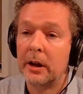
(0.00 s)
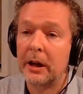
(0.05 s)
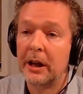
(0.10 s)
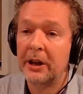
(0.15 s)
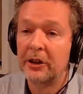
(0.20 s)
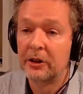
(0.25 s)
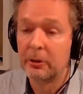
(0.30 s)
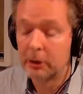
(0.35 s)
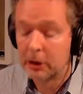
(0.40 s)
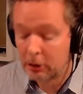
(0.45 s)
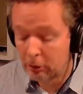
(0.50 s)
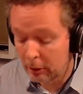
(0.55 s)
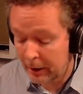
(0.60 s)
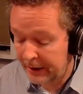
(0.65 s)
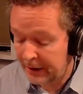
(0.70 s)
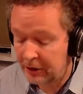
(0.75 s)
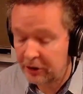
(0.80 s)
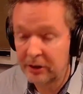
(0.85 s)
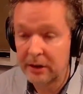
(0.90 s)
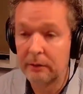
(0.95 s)
It's a
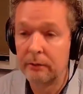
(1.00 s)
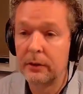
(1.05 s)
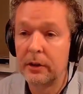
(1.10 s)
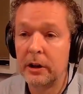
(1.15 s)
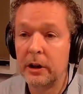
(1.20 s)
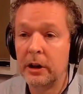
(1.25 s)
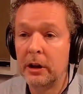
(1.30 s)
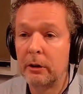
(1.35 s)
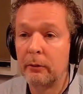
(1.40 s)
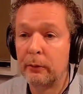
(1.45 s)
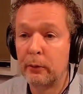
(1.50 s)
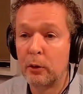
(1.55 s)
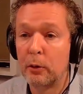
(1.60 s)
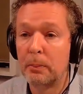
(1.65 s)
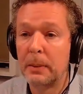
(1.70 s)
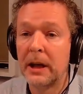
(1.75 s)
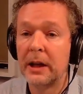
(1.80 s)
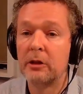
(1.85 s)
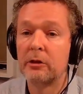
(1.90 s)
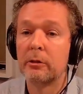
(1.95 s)
great
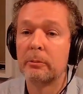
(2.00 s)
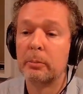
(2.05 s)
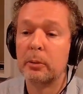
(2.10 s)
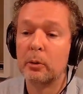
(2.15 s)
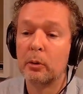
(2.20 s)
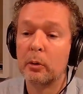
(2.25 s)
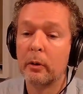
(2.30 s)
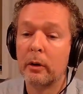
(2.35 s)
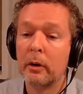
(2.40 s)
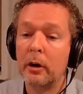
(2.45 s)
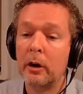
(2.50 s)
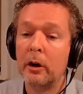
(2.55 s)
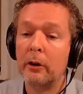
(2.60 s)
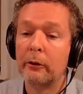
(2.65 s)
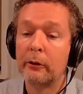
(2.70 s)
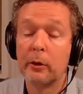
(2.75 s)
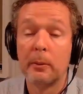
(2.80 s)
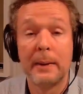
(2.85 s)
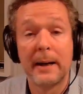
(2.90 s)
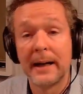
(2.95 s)
74-page report
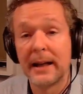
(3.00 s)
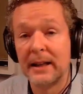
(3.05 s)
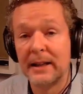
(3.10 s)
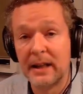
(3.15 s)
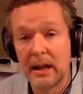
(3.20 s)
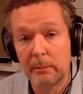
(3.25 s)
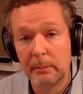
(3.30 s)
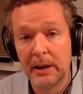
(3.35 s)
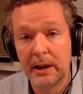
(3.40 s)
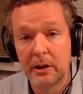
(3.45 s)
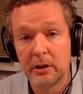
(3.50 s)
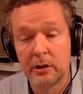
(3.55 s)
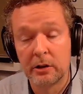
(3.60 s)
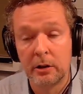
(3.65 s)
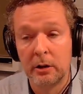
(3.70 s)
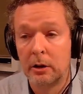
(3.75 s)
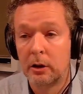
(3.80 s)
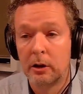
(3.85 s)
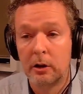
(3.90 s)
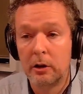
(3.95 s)
from academics,
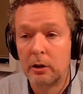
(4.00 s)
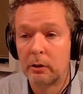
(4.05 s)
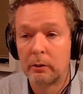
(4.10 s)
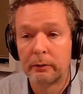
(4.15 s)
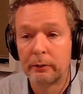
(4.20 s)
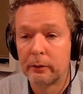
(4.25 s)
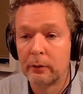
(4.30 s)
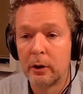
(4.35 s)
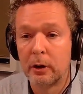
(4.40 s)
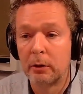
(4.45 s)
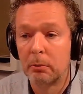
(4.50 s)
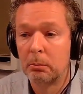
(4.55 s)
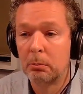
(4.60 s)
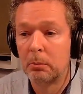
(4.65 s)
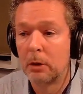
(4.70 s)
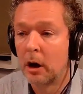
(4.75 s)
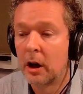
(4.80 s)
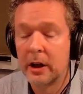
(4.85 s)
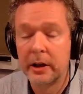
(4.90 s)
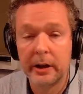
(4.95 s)
not
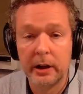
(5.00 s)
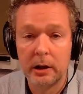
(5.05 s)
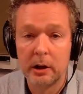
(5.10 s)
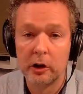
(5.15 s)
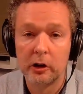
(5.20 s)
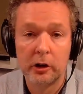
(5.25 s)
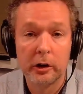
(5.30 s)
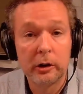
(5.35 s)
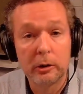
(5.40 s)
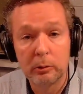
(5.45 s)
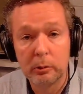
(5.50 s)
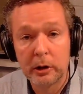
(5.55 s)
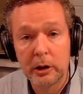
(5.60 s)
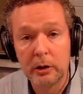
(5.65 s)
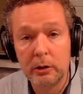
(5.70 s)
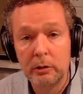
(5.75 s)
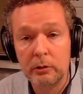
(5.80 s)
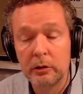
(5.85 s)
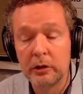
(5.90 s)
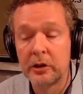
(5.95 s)
from ideological
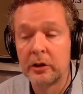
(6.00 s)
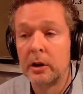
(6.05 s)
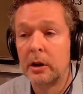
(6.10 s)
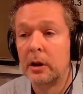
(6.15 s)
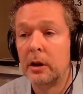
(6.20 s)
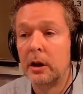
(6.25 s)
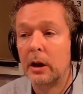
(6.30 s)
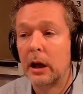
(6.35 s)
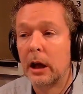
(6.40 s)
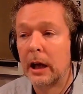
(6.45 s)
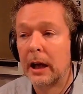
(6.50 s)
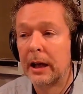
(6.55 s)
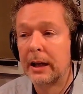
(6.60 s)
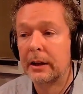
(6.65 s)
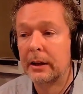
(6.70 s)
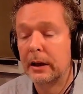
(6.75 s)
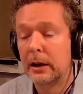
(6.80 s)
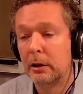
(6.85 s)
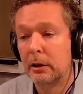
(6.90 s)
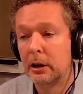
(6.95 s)
goons,
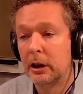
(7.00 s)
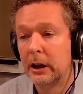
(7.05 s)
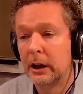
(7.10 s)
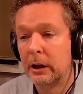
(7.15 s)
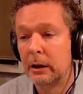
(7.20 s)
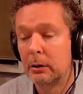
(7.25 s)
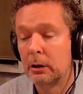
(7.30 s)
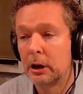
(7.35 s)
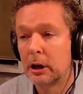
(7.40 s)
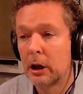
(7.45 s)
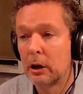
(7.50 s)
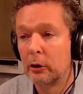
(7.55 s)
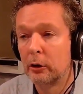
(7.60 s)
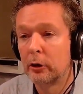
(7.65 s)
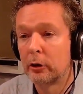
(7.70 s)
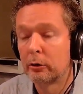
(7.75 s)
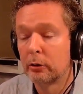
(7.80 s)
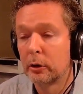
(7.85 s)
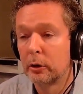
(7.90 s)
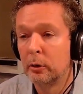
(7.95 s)
and it
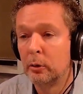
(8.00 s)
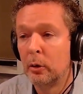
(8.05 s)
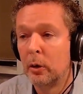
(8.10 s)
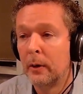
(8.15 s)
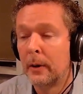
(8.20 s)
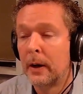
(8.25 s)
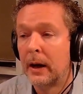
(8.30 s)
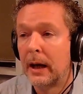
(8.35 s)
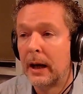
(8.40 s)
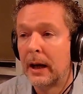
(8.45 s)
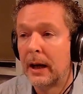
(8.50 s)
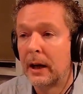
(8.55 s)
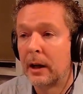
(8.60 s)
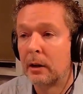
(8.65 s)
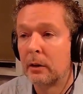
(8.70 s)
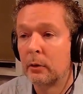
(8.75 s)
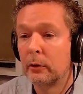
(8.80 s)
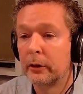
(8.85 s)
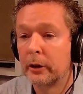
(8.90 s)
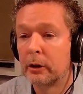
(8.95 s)
goes through
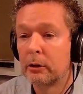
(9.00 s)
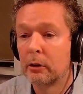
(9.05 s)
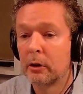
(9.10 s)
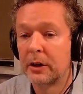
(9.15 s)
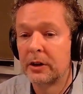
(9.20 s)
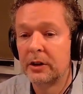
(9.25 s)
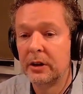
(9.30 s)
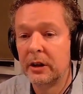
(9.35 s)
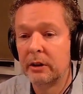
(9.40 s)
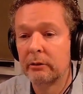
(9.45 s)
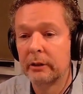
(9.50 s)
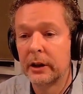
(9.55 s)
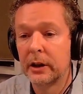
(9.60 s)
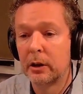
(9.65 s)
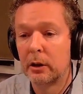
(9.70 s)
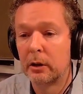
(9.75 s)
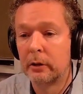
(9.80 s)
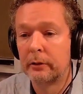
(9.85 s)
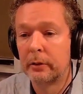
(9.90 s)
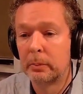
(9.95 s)
how the criteria
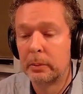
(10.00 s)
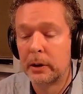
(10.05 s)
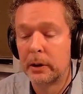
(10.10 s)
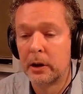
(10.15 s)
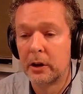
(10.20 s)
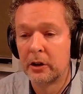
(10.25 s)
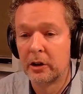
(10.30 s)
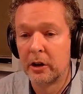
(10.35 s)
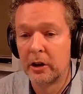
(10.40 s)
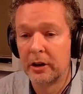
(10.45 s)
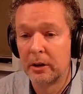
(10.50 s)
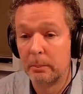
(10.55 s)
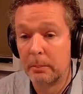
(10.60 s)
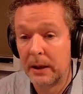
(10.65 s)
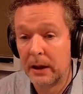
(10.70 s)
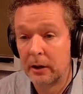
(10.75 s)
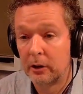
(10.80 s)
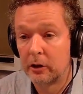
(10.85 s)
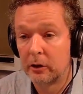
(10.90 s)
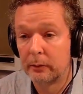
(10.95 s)
of apartheid are
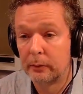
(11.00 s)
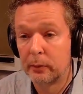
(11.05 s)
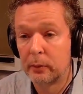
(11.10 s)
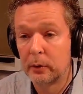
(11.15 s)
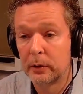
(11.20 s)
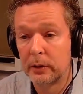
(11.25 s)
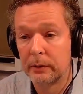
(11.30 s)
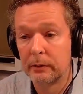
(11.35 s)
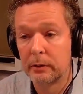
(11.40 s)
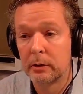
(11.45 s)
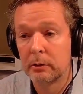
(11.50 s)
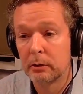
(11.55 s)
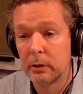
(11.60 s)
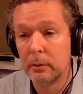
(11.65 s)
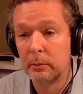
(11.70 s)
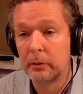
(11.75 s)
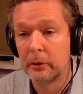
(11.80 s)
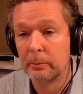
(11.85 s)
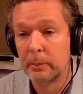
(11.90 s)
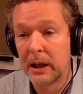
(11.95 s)
met to 4 different
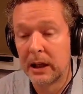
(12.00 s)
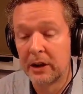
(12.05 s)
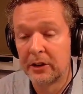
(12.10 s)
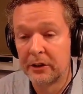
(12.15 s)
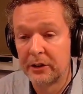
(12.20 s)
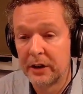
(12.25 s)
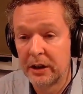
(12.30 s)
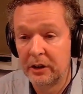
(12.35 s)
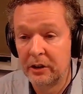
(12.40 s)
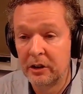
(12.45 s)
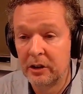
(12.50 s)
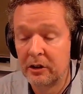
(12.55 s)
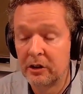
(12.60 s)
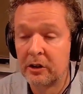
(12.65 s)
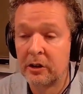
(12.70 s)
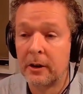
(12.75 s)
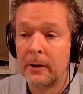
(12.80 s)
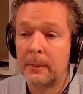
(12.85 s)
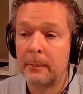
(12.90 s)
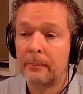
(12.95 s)
groups of
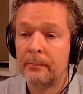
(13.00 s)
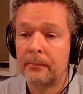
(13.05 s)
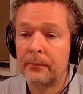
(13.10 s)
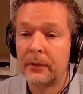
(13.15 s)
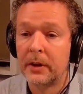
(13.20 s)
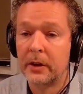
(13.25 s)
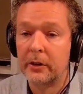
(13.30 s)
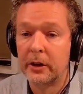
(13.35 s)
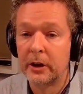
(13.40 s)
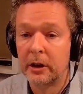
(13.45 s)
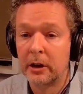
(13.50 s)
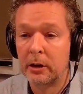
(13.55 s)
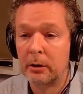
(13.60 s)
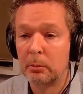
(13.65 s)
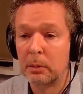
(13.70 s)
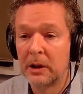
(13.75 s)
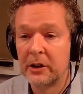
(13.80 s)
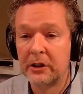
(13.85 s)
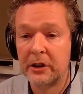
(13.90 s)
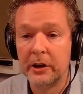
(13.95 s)
Palestinians: the
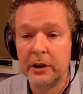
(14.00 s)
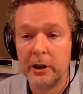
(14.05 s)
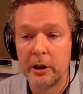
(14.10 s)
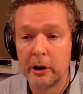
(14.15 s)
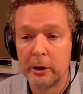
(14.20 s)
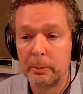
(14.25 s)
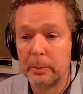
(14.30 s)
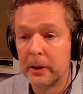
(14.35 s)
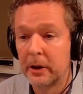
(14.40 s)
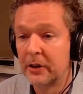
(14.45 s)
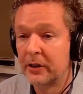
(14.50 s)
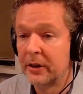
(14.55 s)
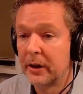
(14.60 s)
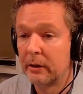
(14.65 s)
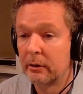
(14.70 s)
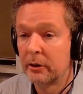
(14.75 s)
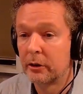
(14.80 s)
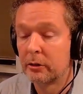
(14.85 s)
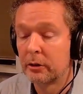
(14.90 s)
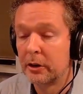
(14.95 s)
ones in the occupied
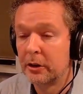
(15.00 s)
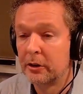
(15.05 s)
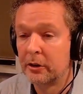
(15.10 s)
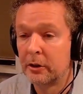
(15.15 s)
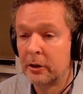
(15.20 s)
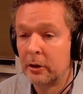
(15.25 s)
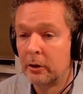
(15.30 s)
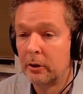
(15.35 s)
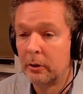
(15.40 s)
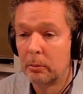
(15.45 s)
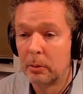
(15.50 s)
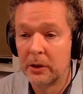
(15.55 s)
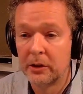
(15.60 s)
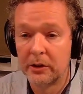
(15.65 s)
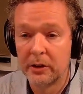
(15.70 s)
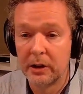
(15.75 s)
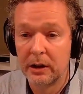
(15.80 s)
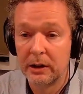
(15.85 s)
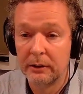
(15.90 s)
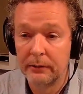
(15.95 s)
territories, the ones
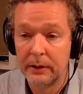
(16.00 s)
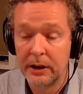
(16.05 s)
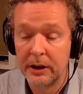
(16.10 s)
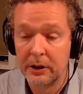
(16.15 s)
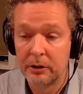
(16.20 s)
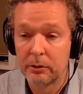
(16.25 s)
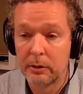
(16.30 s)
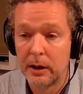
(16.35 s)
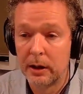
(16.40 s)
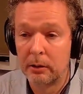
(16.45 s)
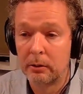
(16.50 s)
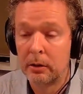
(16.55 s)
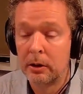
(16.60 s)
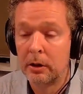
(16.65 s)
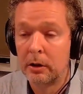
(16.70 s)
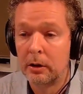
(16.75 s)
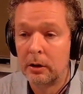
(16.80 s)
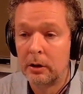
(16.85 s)
that live in Israel,